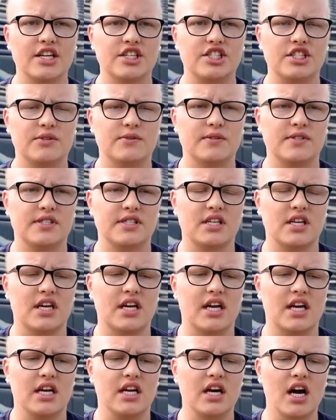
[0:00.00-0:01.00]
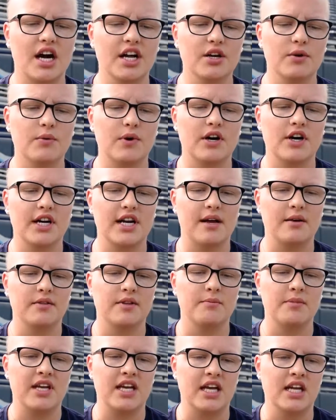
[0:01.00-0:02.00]
and she was like kind of worried at
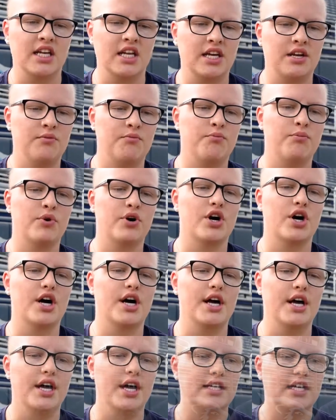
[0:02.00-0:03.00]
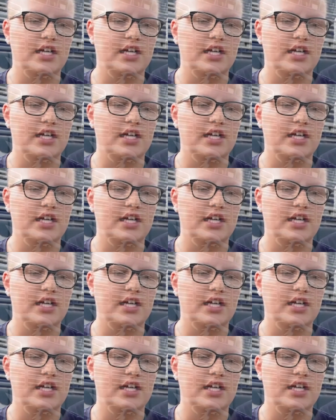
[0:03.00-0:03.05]
the beginning, but